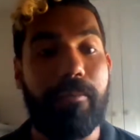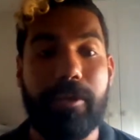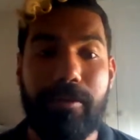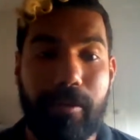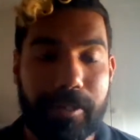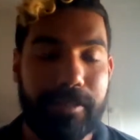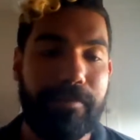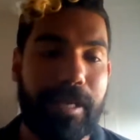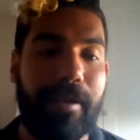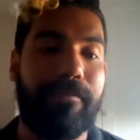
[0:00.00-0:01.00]
with lots of
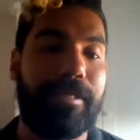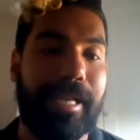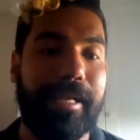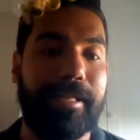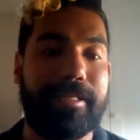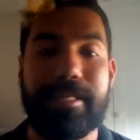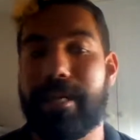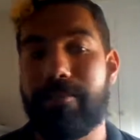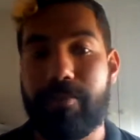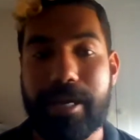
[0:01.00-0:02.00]
time for delegates to
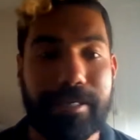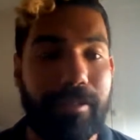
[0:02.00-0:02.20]
take breaks,